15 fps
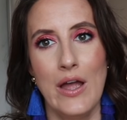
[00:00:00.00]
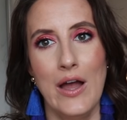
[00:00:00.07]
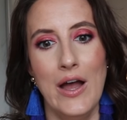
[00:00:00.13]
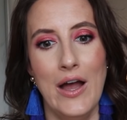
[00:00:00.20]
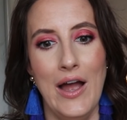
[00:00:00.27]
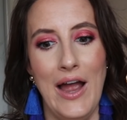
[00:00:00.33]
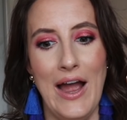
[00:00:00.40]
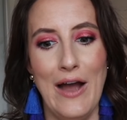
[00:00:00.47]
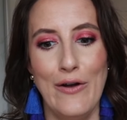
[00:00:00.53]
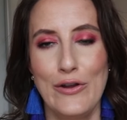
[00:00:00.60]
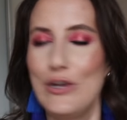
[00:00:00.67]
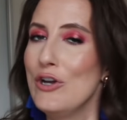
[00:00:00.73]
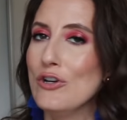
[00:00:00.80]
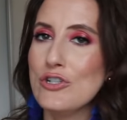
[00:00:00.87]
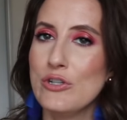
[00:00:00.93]
uh, how
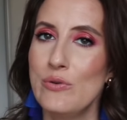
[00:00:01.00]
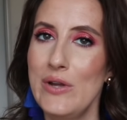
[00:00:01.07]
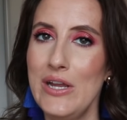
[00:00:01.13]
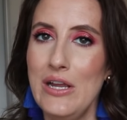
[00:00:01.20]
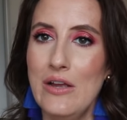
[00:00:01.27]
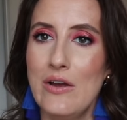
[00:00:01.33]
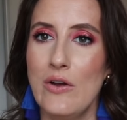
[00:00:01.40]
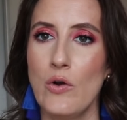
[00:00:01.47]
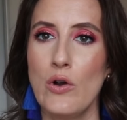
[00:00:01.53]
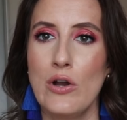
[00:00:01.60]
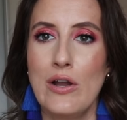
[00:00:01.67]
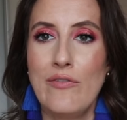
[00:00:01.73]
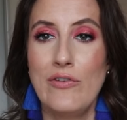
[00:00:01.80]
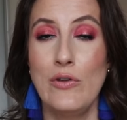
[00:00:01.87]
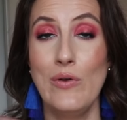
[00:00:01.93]
you're doing, uh, or
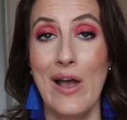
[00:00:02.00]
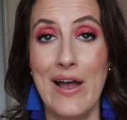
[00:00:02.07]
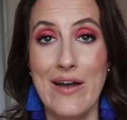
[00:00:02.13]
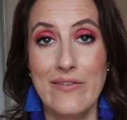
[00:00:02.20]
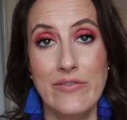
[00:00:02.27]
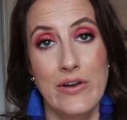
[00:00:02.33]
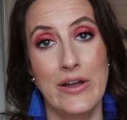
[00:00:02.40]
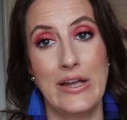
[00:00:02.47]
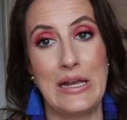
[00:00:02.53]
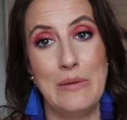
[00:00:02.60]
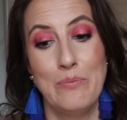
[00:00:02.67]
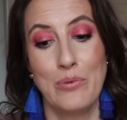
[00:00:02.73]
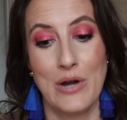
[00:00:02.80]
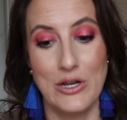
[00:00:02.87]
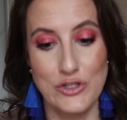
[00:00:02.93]
if you have a
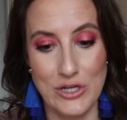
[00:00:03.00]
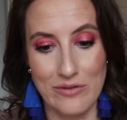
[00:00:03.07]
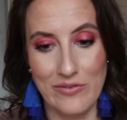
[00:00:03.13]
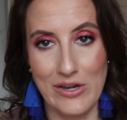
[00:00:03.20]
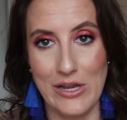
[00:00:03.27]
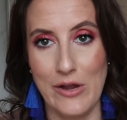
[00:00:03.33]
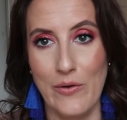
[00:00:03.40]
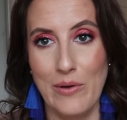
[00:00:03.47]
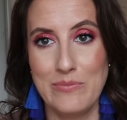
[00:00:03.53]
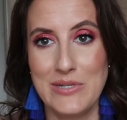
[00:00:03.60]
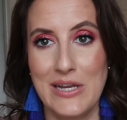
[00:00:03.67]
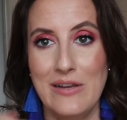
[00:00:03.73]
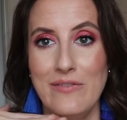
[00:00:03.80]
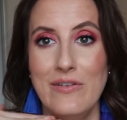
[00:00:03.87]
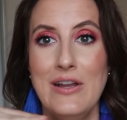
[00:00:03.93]
project video
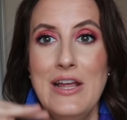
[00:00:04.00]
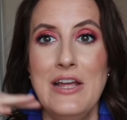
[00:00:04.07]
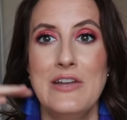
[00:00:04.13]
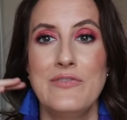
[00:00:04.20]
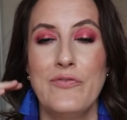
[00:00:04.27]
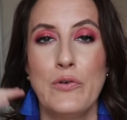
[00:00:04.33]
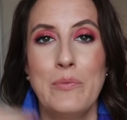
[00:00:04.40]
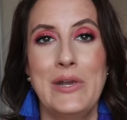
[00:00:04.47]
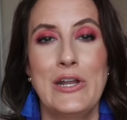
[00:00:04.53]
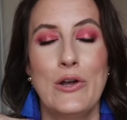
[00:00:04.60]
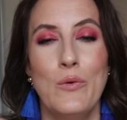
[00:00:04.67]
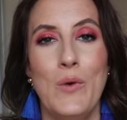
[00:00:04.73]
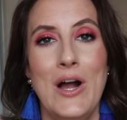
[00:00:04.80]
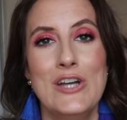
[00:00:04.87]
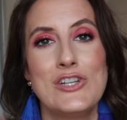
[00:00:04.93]
update for me to
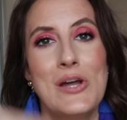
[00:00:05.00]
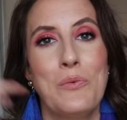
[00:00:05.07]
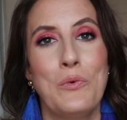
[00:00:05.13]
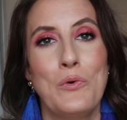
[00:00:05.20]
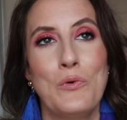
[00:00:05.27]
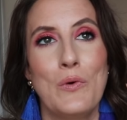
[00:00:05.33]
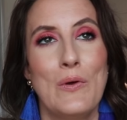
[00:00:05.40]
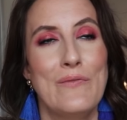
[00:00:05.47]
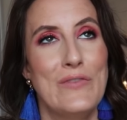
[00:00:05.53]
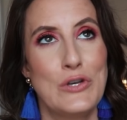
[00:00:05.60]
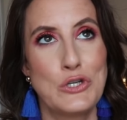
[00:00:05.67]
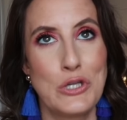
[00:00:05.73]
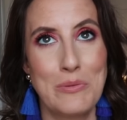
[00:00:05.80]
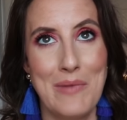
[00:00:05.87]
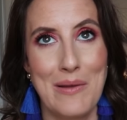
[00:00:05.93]
go watch. I will
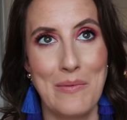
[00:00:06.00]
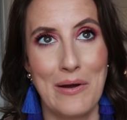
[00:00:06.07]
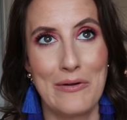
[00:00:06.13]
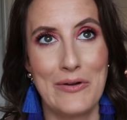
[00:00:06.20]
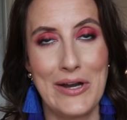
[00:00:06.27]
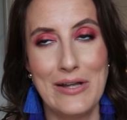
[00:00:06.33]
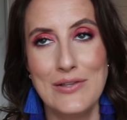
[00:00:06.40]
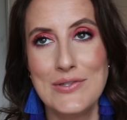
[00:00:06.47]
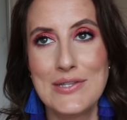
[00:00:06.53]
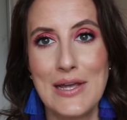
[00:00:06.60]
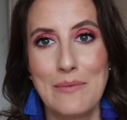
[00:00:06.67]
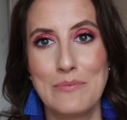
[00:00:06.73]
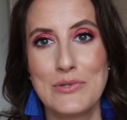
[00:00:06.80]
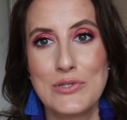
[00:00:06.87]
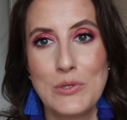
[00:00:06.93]
eventually make my rounds.
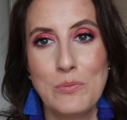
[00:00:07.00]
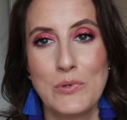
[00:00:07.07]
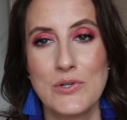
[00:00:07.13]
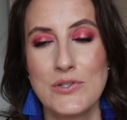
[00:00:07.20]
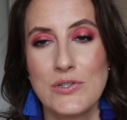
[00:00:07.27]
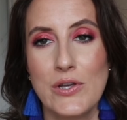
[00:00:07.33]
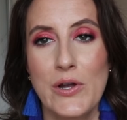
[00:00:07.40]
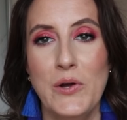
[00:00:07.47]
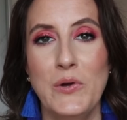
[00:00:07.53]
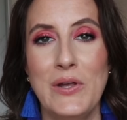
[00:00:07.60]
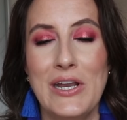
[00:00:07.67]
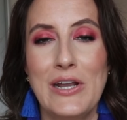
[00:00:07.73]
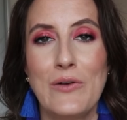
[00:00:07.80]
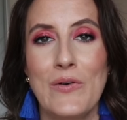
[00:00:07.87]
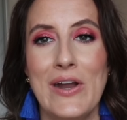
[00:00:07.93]
I'm super slow
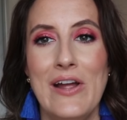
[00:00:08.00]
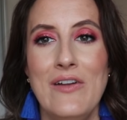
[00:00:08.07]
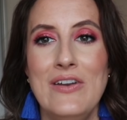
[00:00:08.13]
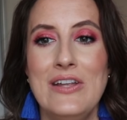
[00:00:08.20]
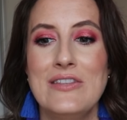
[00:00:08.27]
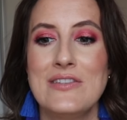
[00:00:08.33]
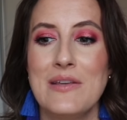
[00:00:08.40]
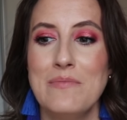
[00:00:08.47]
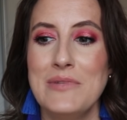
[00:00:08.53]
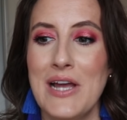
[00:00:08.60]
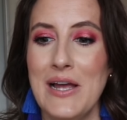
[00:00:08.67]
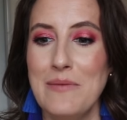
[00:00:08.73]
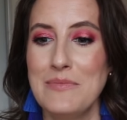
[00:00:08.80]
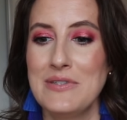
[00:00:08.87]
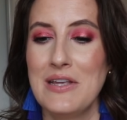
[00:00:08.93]
getting around, and
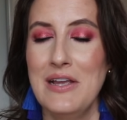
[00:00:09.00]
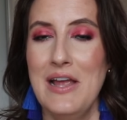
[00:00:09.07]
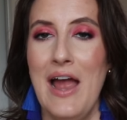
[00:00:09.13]
sometimes